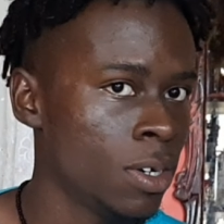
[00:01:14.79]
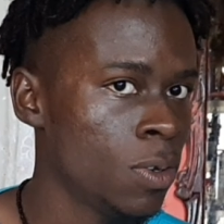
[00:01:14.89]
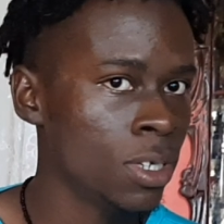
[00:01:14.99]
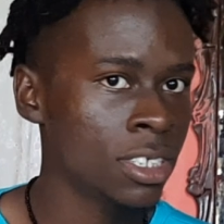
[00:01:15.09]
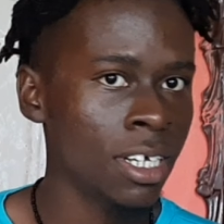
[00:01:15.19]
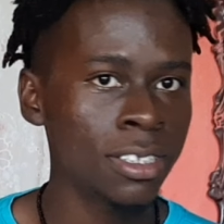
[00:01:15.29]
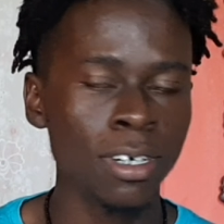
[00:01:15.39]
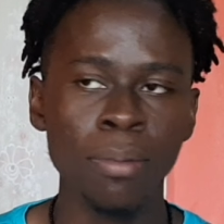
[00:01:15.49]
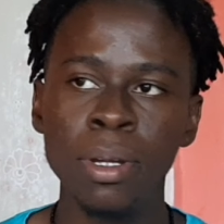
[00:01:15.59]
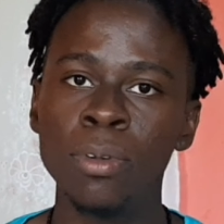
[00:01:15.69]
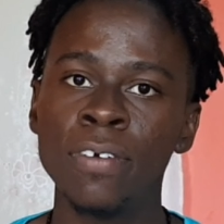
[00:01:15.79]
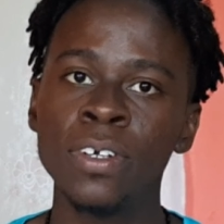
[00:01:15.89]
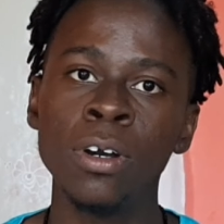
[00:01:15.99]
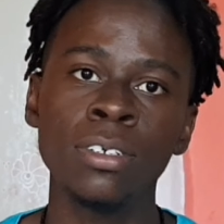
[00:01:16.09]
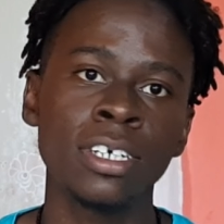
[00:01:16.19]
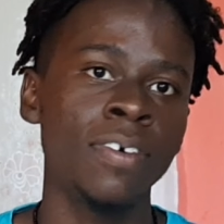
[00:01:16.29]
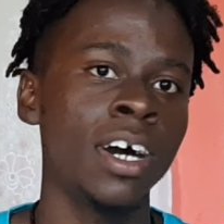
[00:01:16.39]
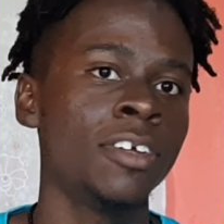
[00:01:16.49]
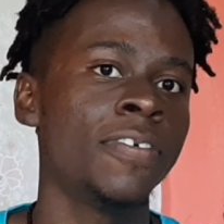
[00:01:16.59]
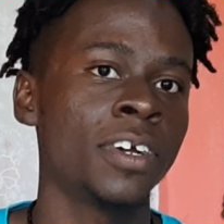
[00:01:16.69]
who was also a member of the House of
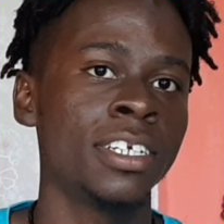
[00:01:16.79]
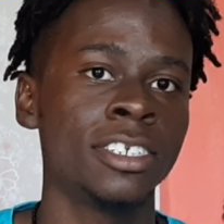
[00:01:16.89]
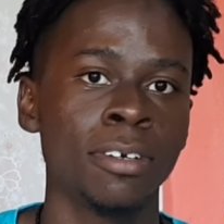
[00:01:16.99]
Hanover in